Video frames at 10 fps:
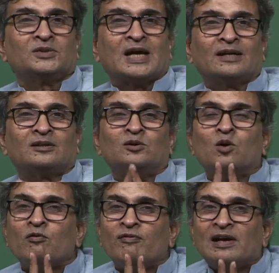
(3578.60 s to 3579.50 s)
that
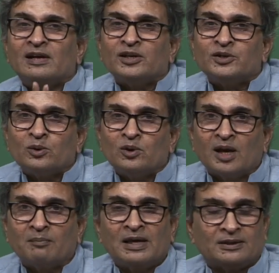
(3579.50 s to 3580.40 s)
no felting should
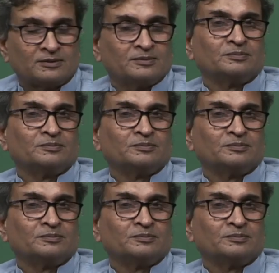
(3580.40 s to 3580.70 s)
take place,